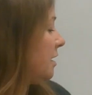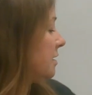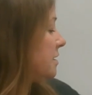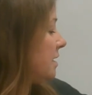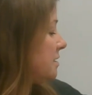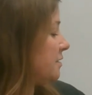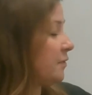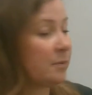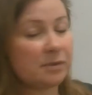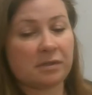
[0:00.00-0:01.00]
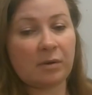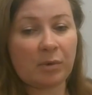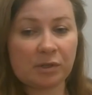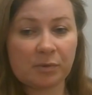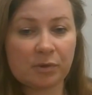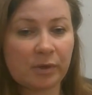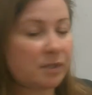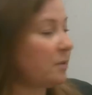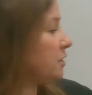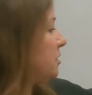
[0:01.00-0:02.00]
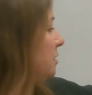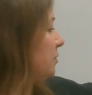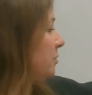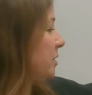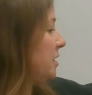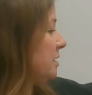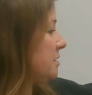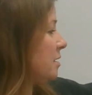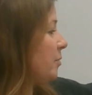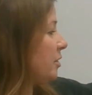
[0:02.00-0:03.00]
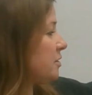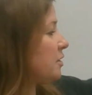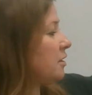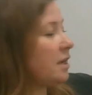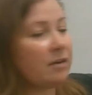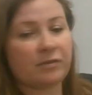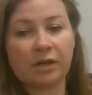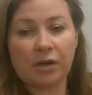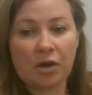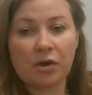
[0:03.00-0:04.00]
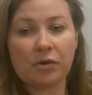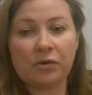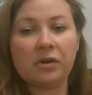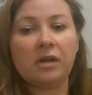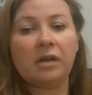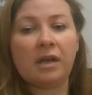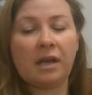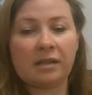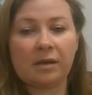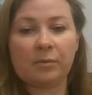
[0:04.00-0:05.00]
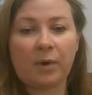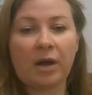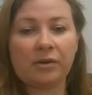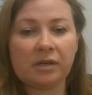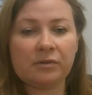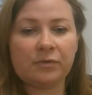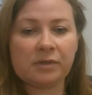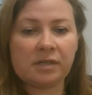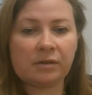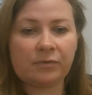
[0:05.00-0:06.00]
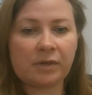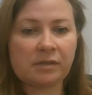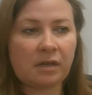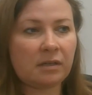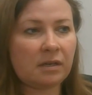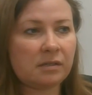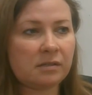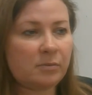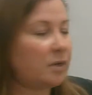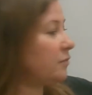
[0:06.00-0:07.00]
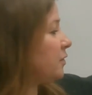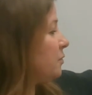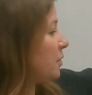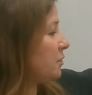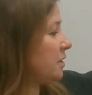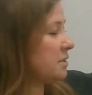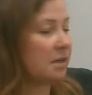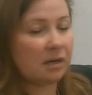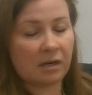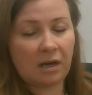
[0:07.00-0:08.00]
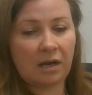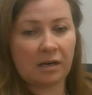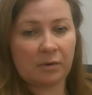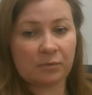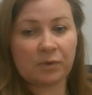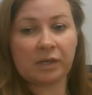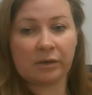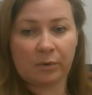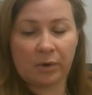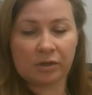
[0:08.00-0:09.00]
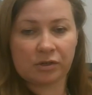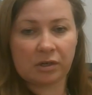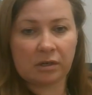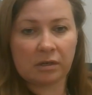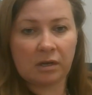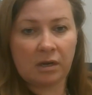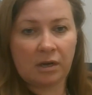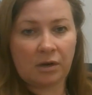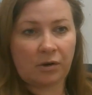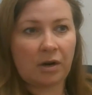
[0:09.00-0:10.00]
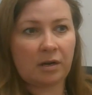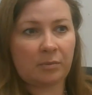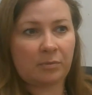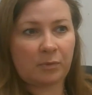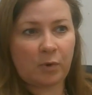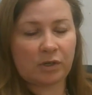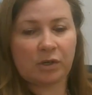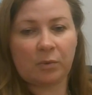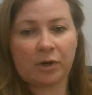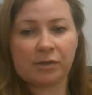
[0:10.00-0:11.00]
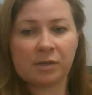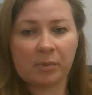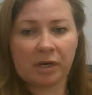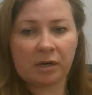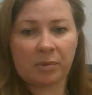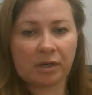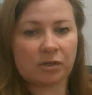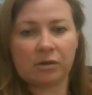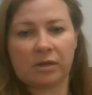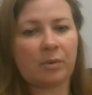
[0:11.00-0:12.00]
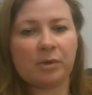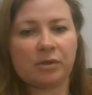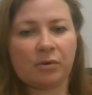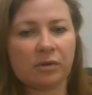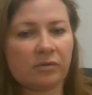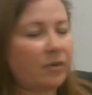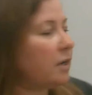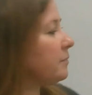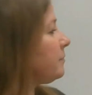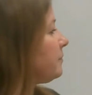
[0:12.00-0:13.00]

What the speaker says: a test if it was a multiple choice question would be this number. So you'd have to know, hey, they rounded for sig figs on this. But if you wrote this on a written question or on a question where you submitted a picture, that'd be totally fine.